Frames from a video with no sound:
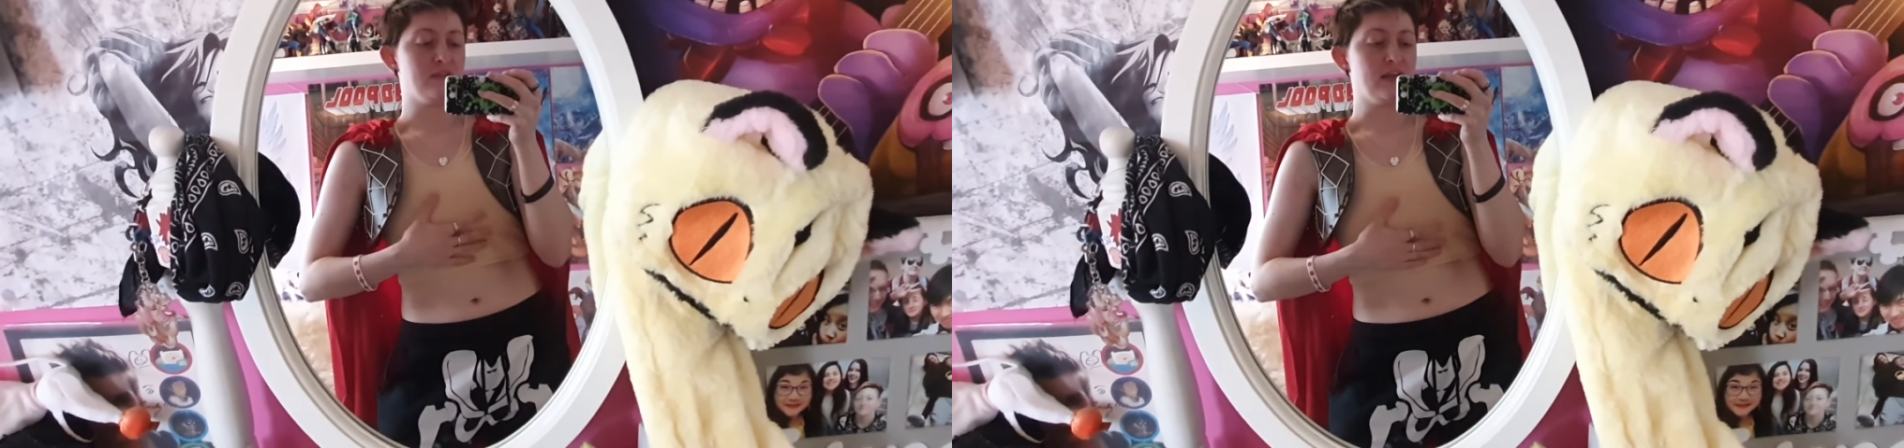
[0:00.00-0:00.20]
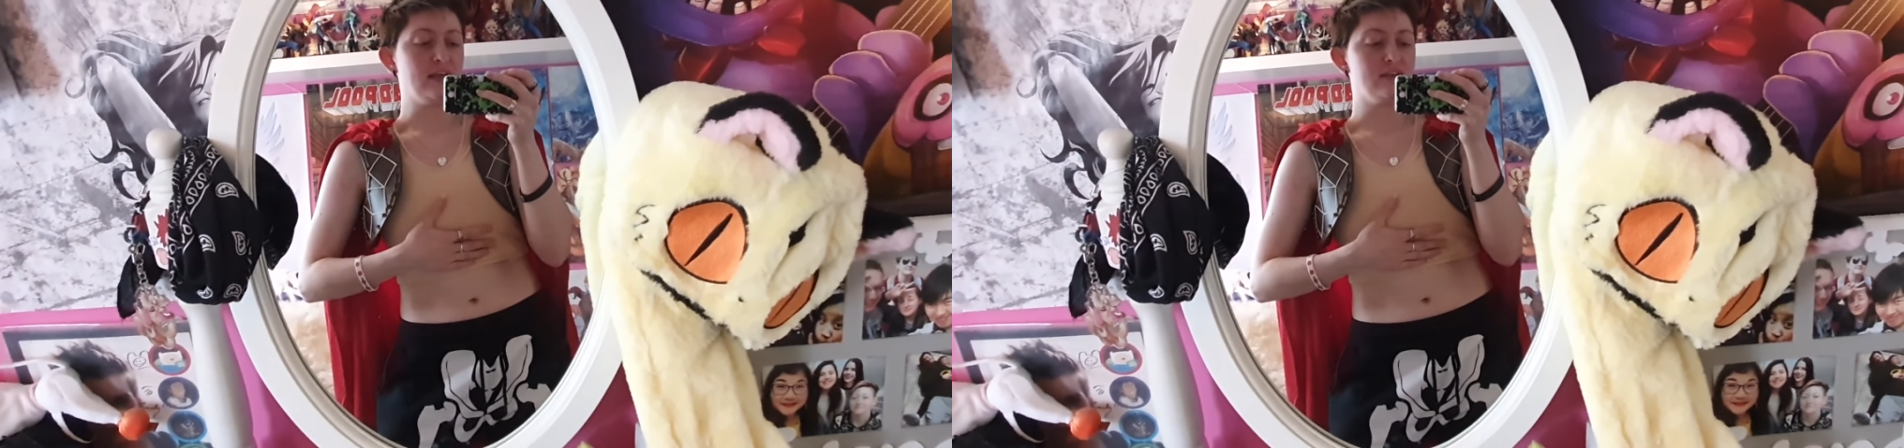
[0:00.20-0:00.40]

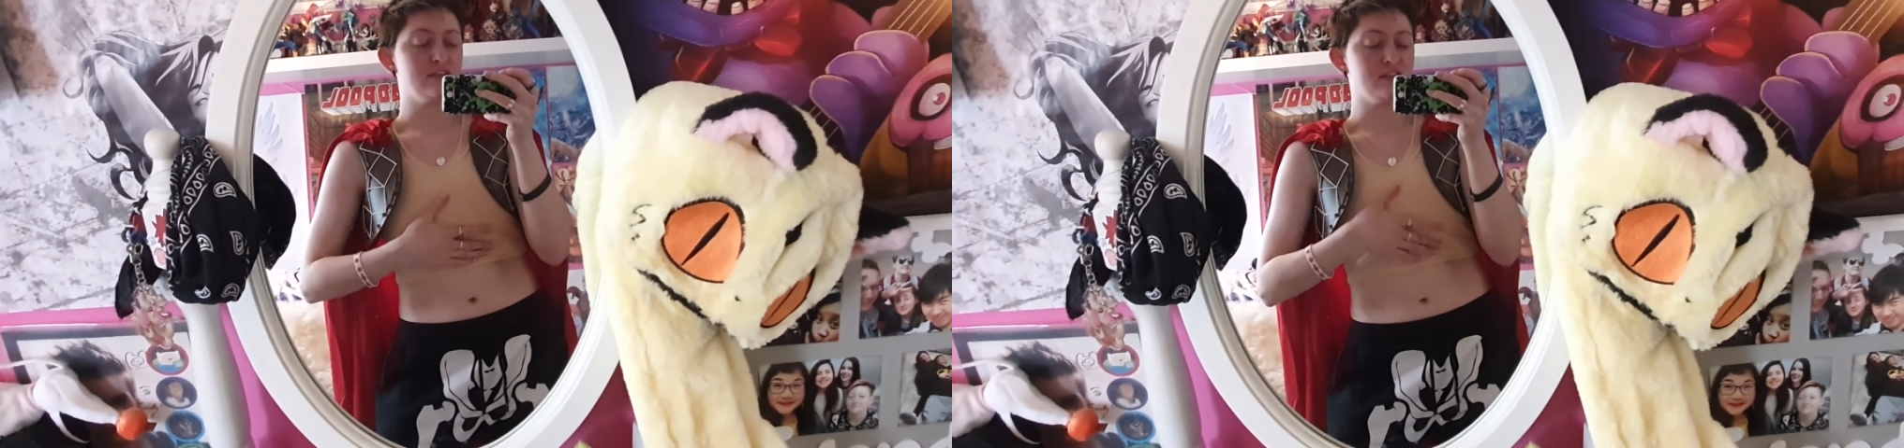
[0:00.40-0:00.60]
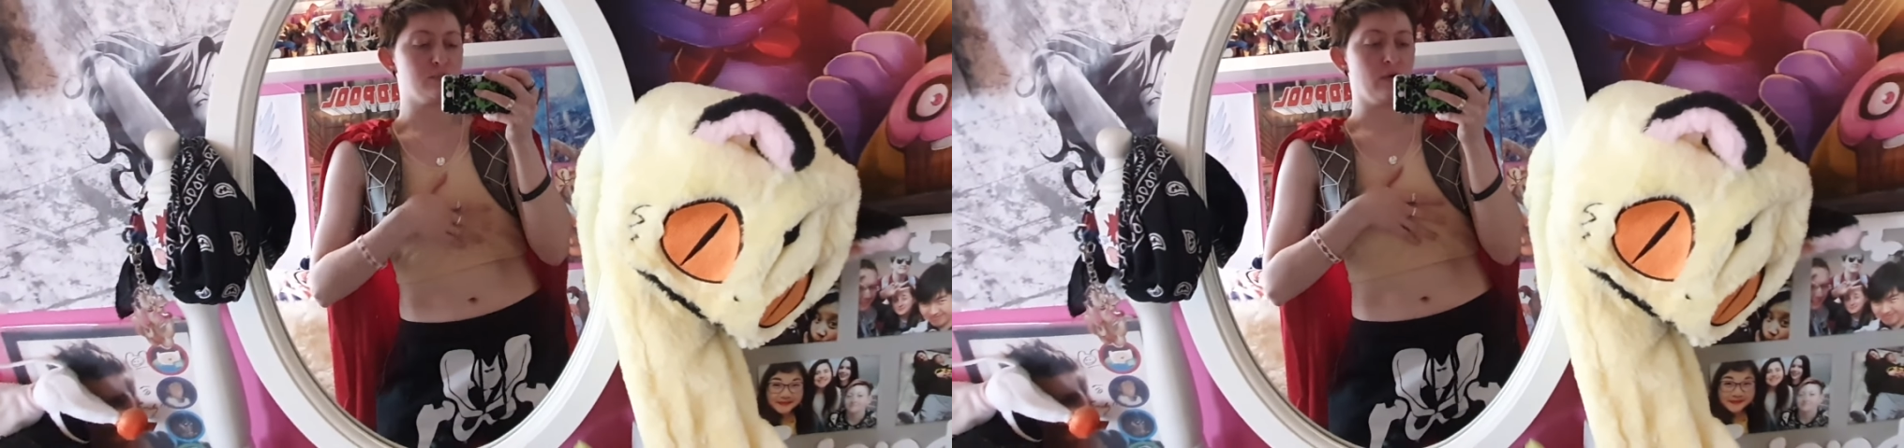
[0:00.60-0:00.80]
like
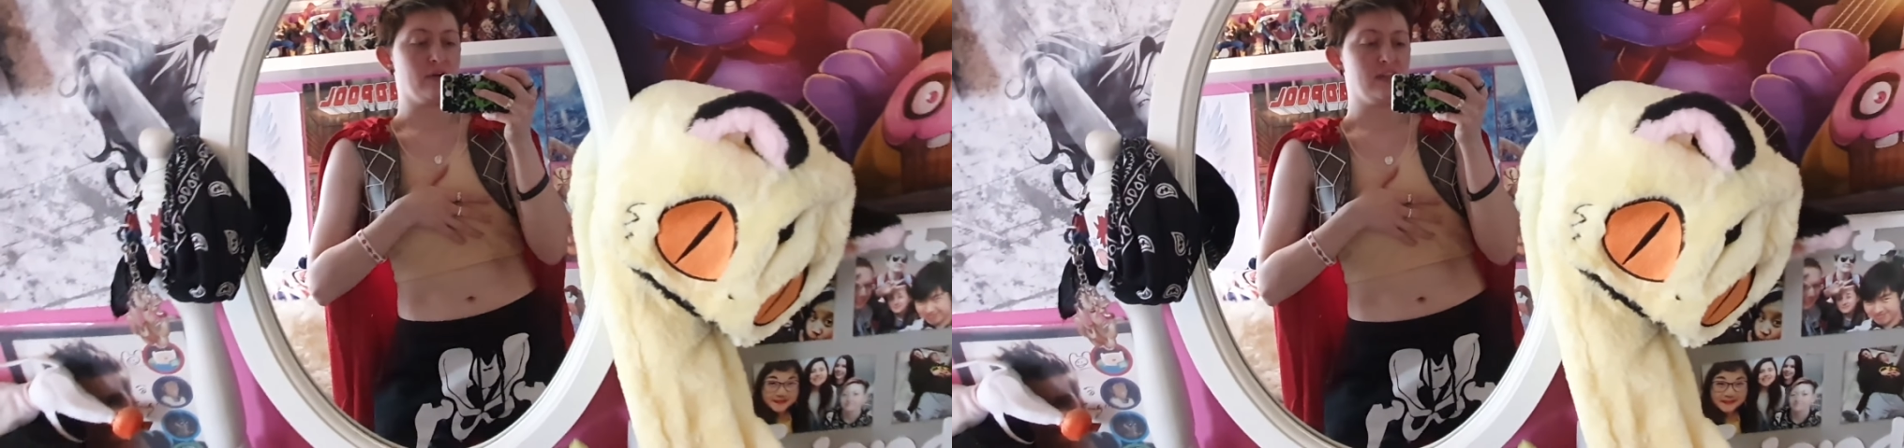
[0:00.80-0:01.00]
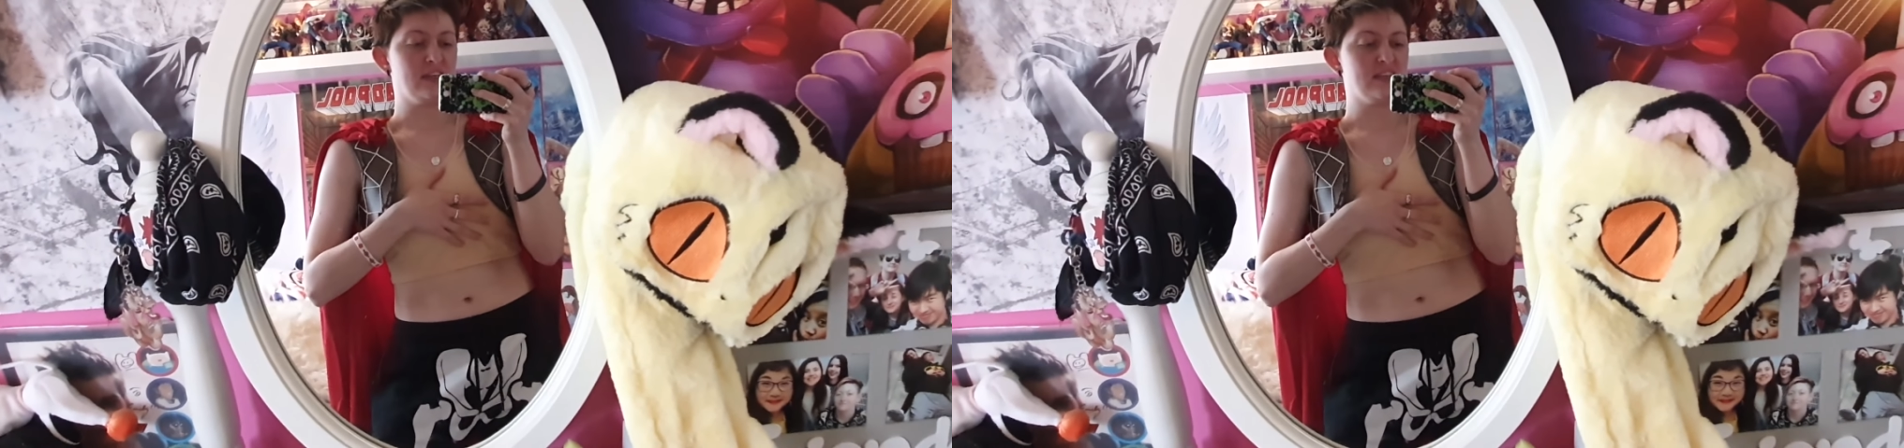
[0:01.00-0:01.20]
just
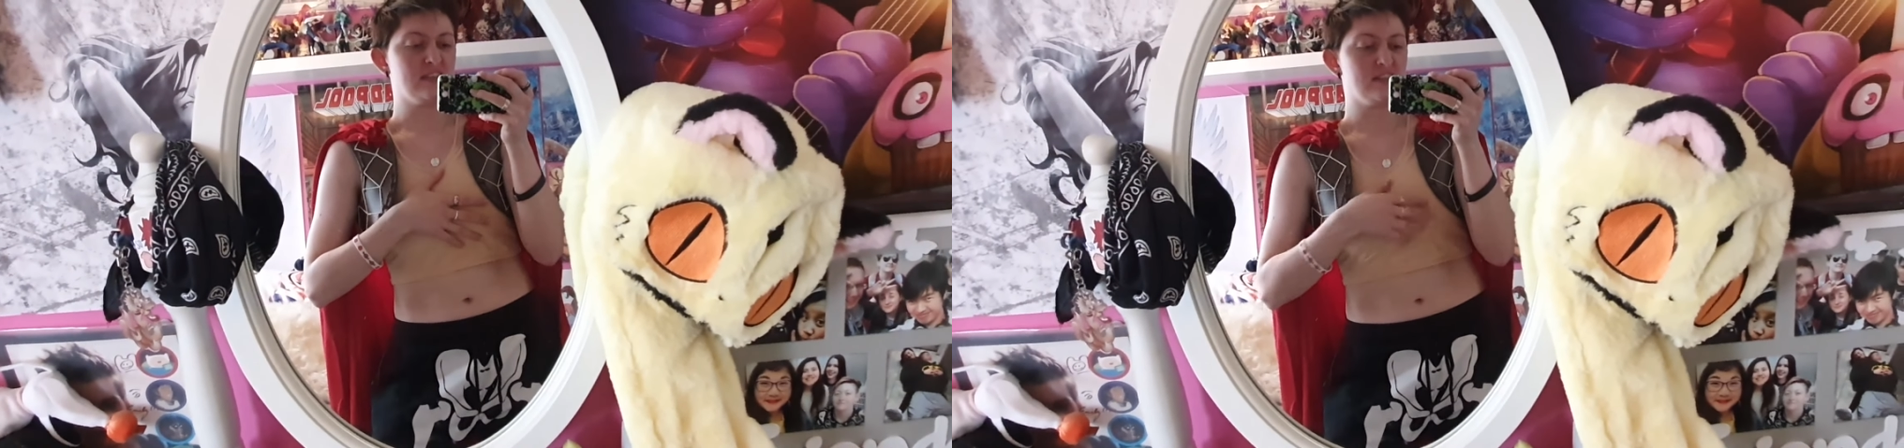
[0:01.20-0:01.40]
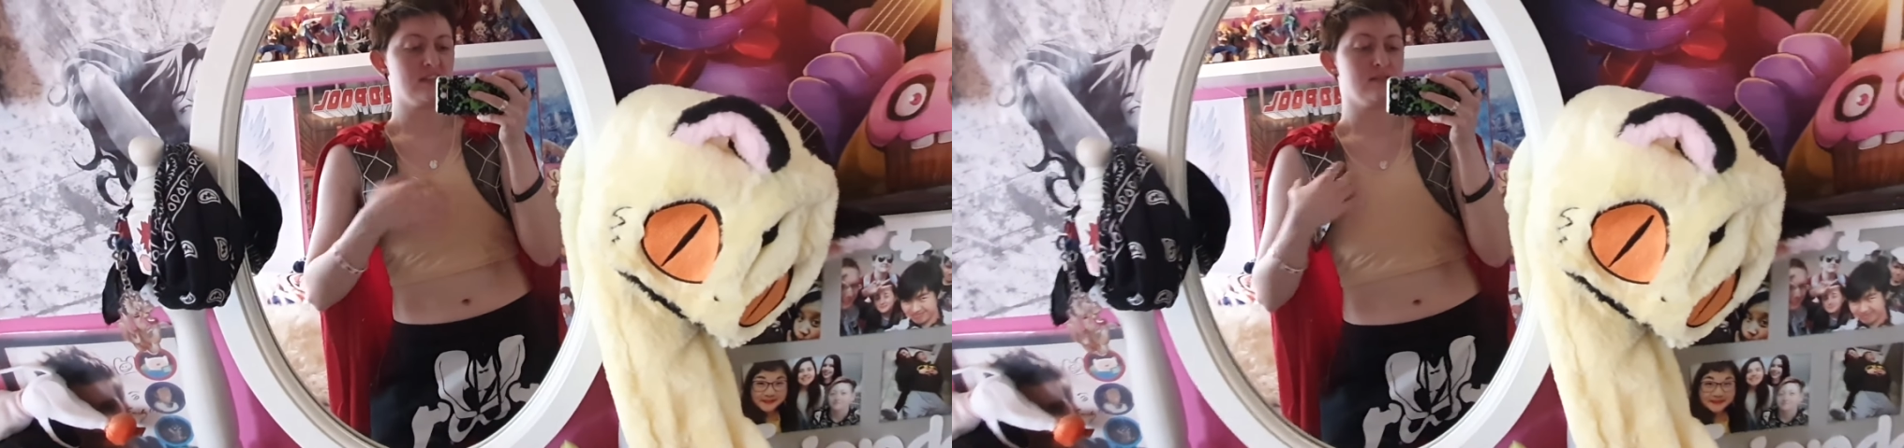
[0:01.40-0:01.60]
wearing
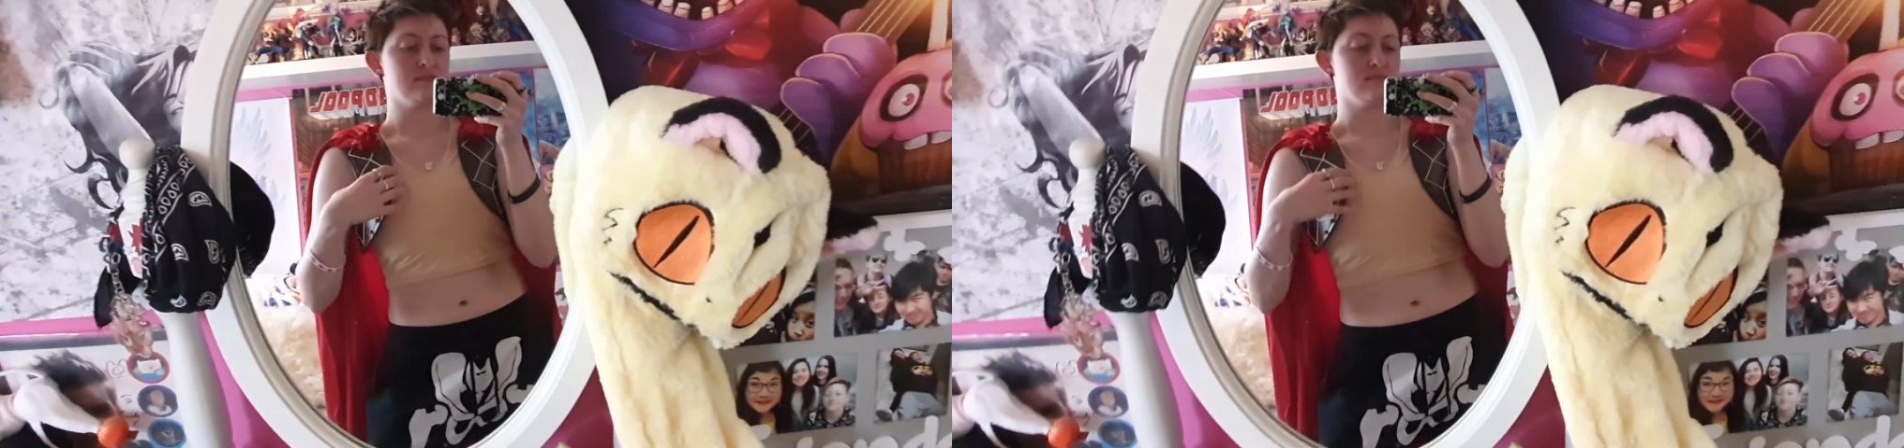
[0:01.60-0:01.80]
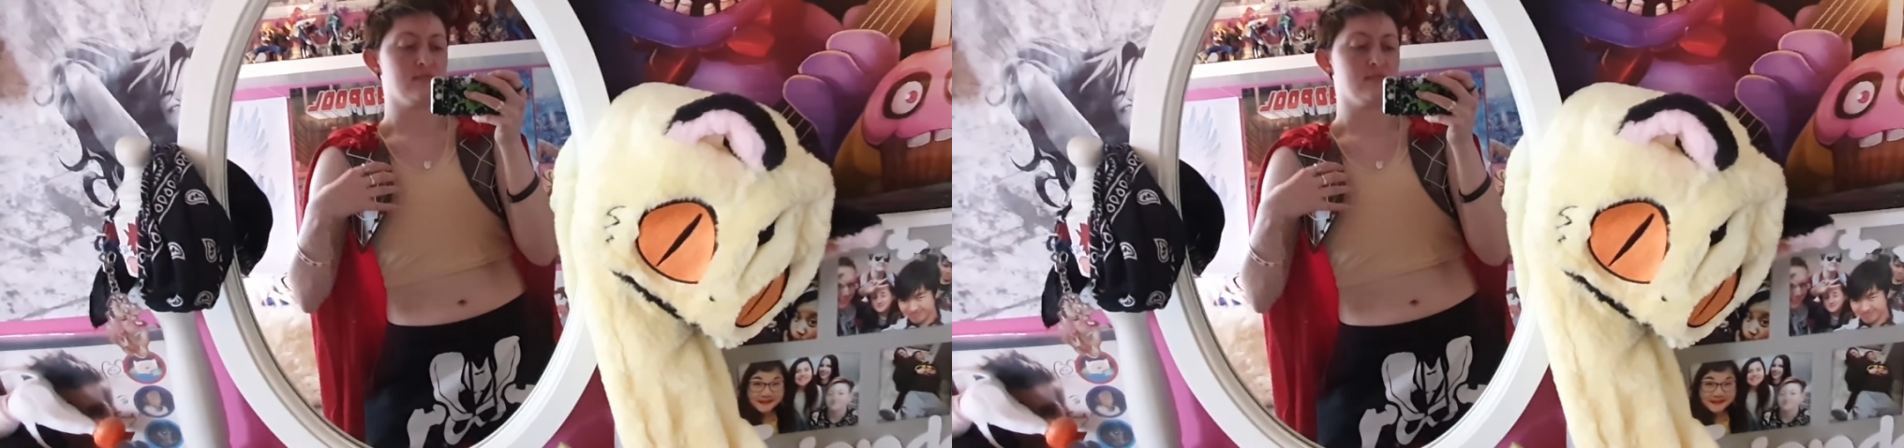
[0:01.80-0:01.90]
this,